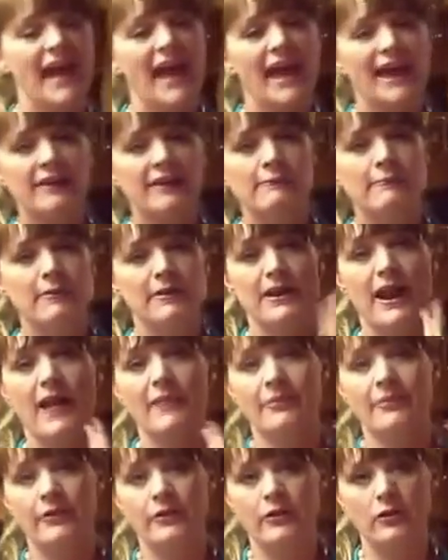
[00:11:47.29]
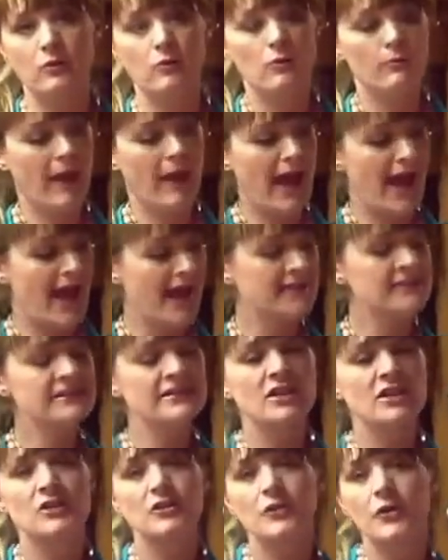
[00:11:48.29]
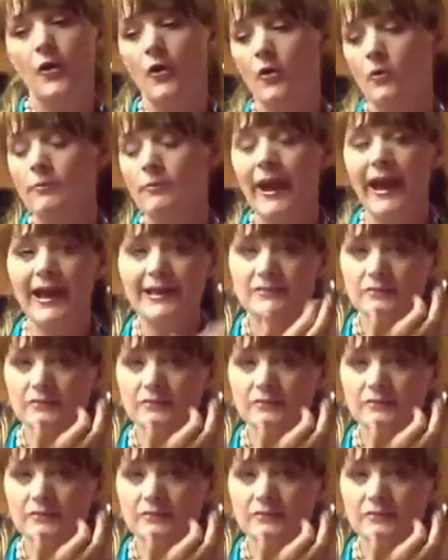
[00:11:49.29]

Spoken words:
head but not the new pads, your old pads